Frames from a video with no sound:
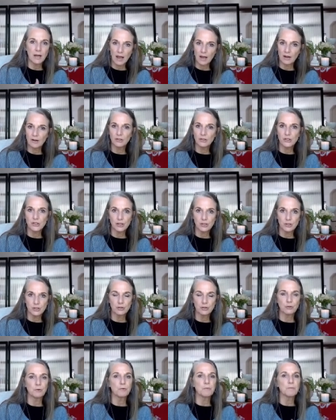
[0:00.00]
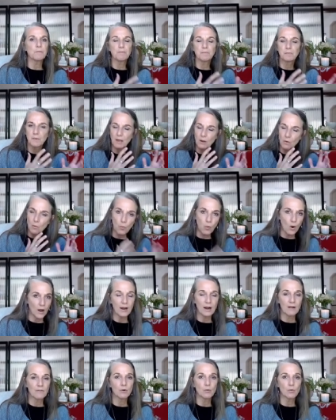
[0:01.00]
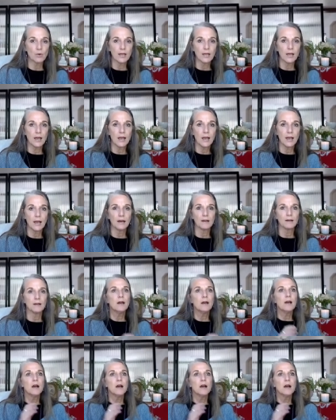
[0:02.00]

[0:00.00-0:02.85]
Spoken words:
energy to whenever we can.